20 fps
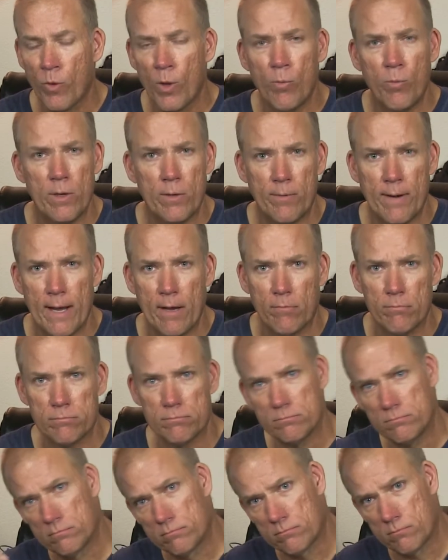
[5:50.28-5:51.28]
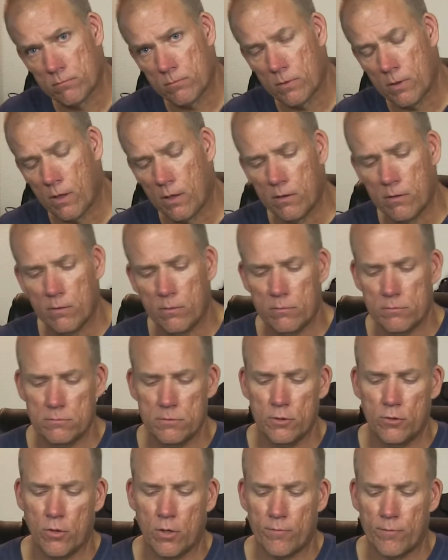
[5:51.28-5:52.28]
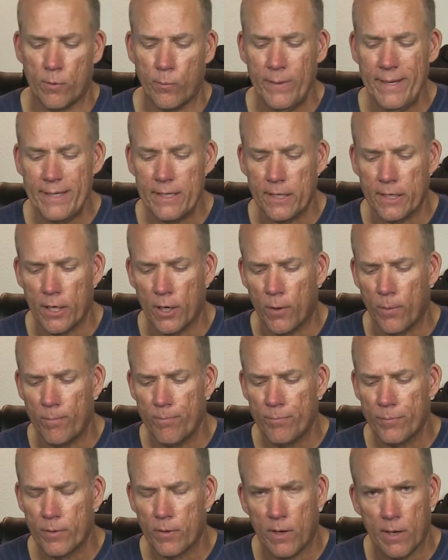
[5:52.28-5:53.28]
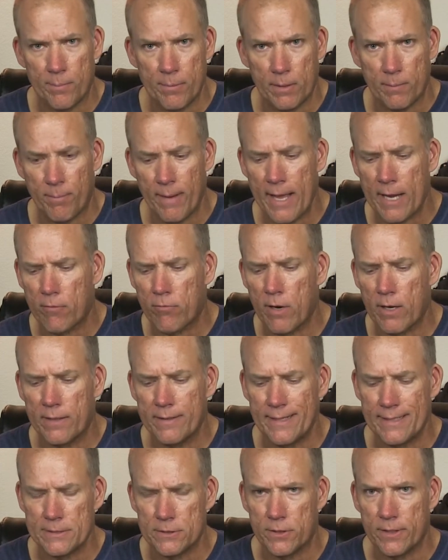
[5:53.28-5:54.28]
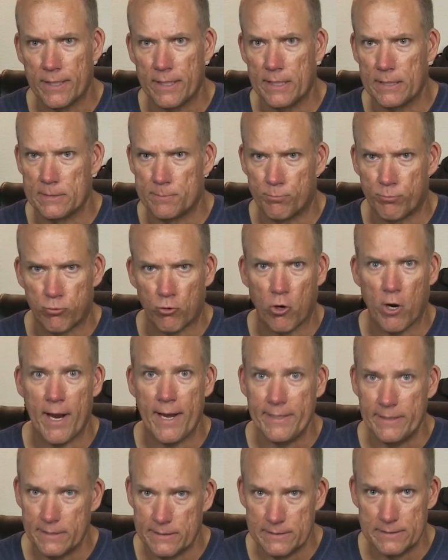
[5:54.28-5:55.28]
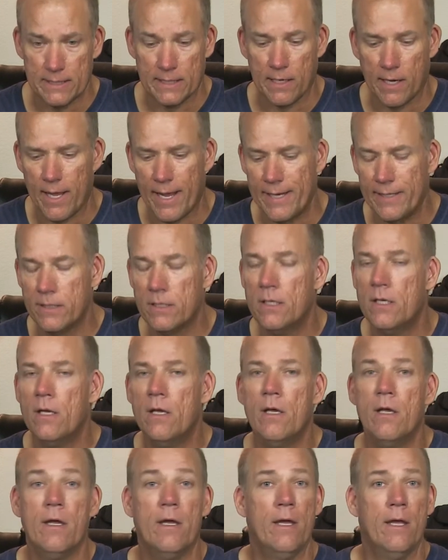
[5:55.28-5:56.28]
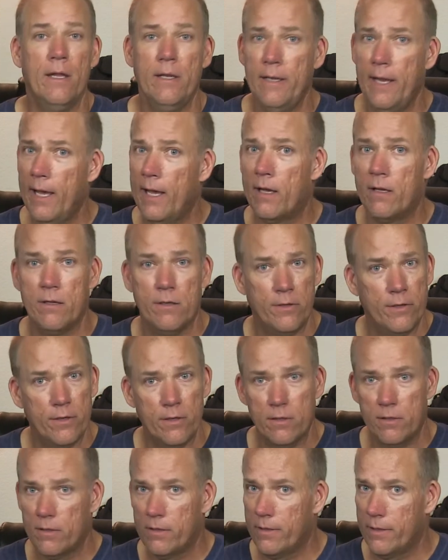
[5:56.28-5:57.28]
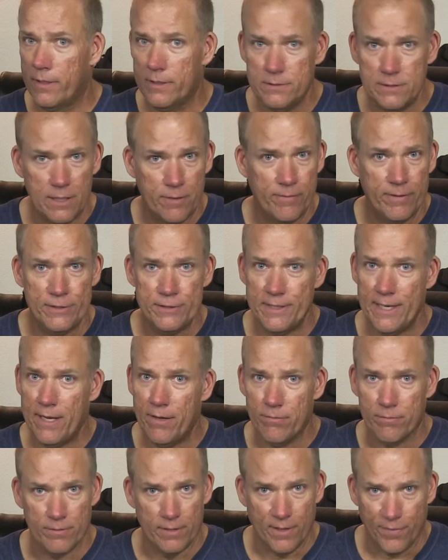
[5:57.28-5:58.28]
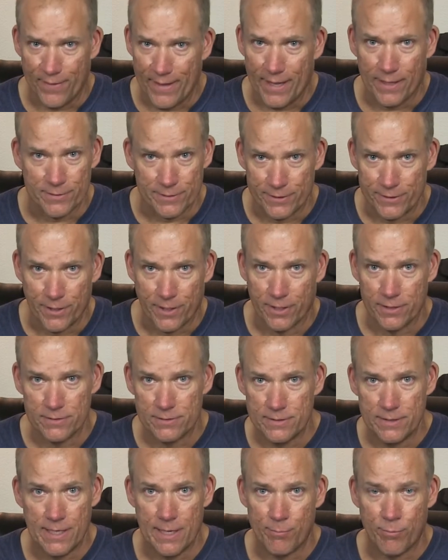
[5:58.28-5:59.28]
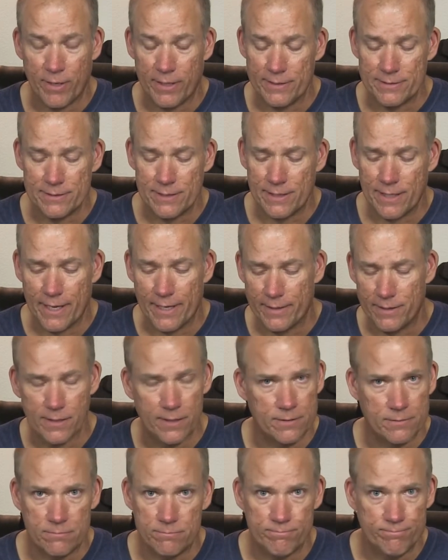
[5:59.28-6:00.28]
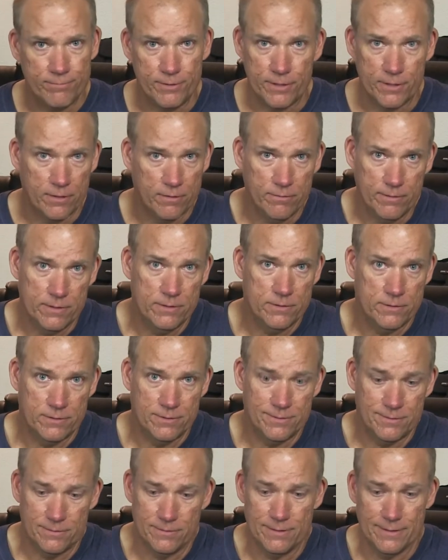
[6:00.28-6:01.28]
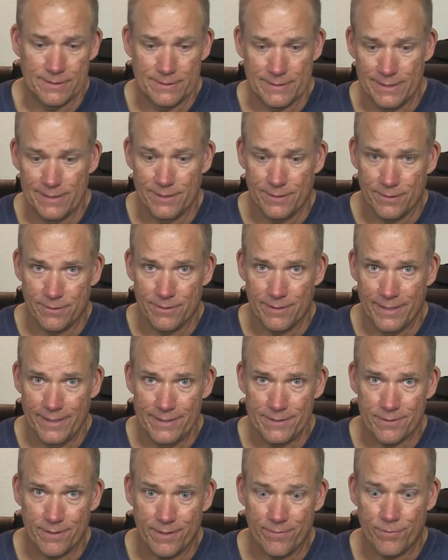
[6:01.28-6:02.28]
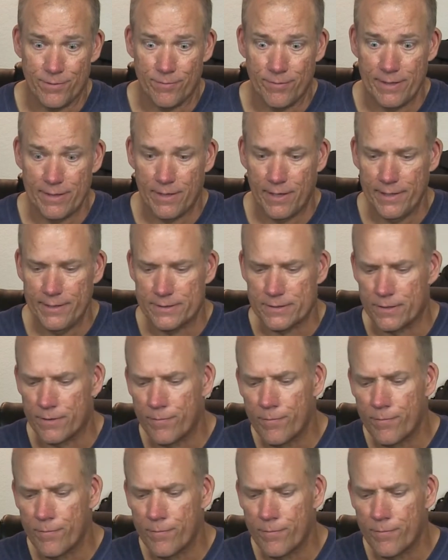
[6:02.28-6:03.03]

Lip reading: We were out a little over a week ago up in the Black Rock Desert, and it's bright sunlight. And yeah, it's not reaching out 1,000 yards in that bright sunlight. It's a little laser, infrared laser.